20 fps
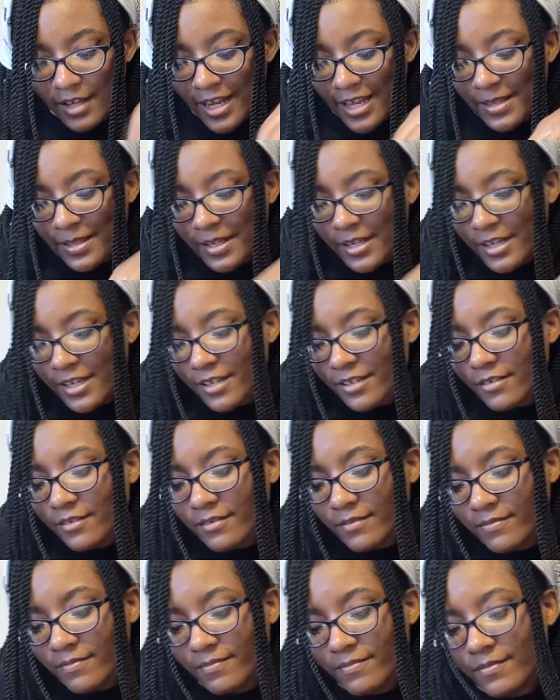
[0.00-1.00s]
And then,
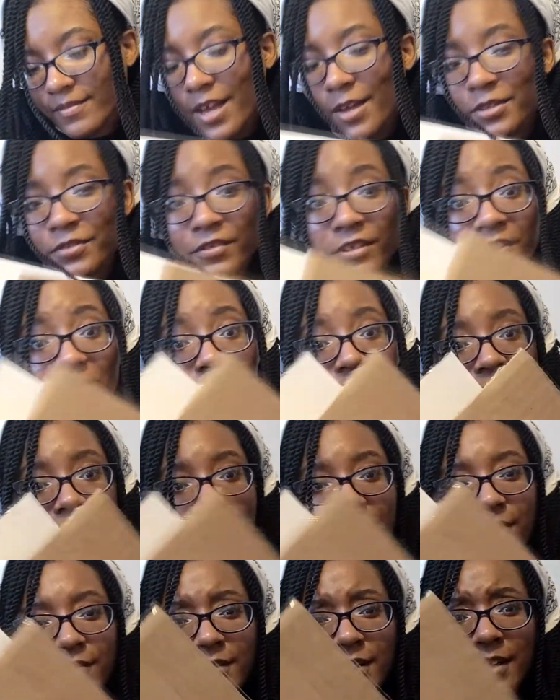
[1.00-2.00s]
I was wondering,
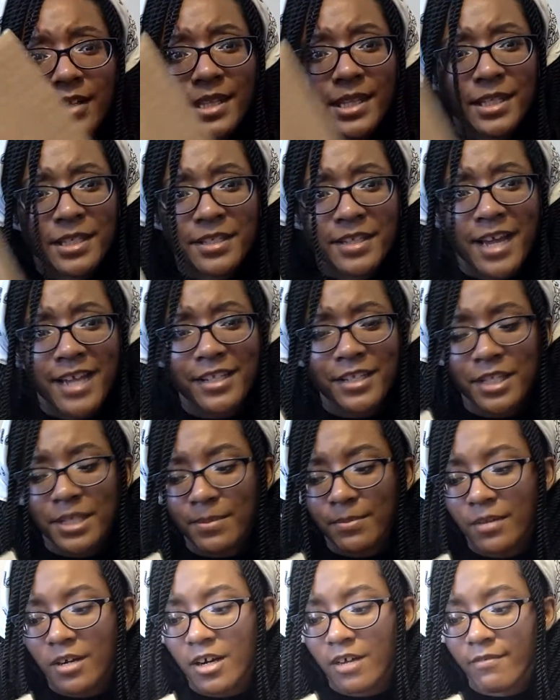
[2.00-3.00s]
like, it's kind of
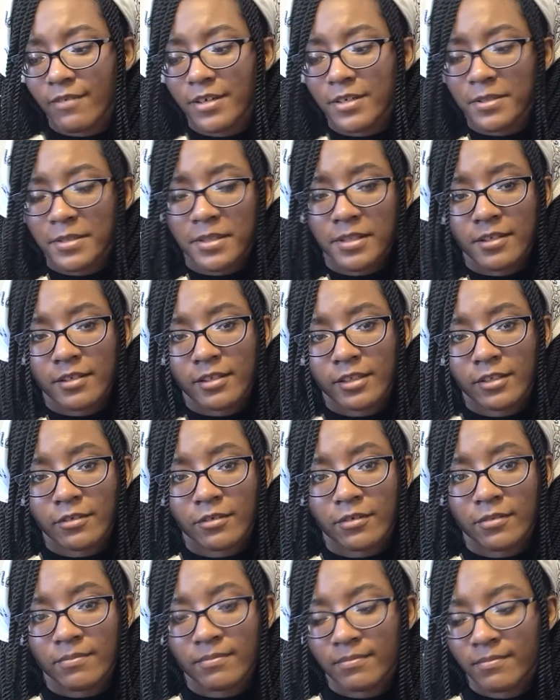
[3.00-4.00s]
small, where's the
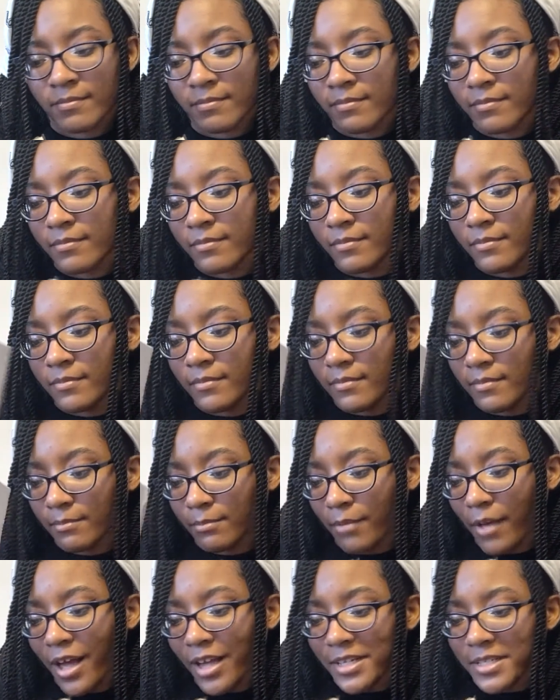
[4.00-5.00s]
little
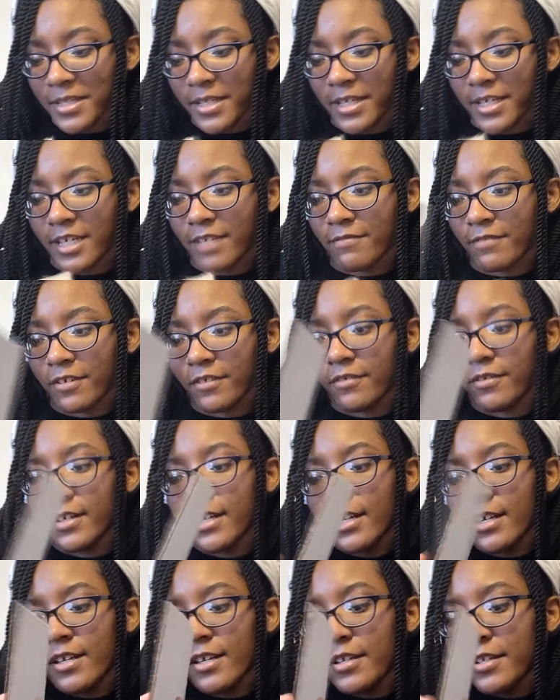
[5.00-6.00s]
box they give you?
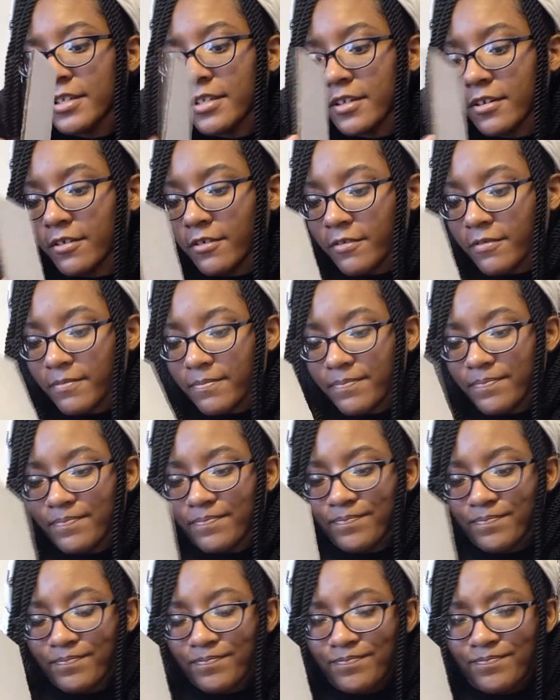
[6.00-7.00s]
So,
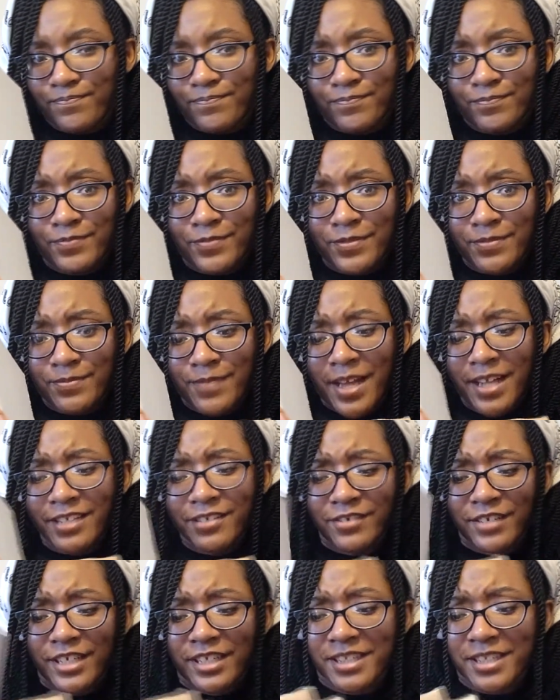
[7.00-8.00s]
how do
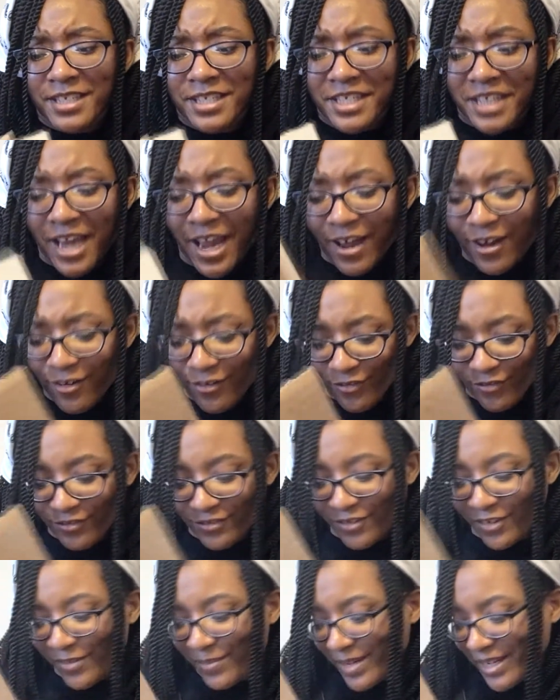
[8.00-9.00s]
you get this out?
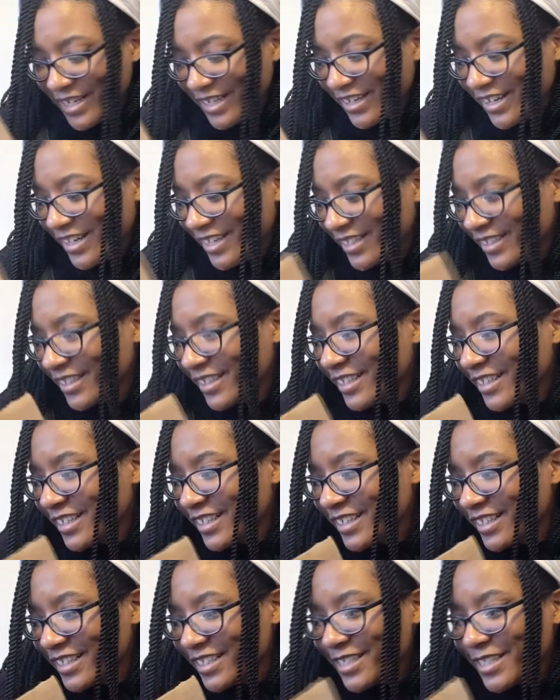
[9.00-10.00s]
Oh my god.
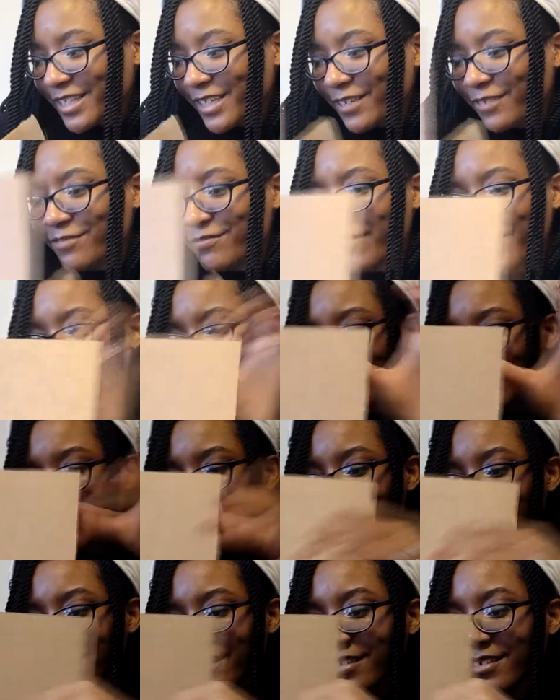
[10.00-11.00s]
It's like hiding
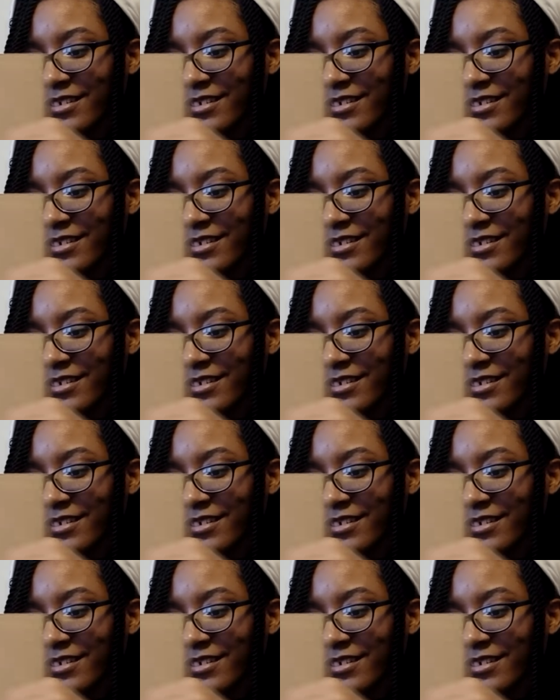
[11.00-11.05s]
me.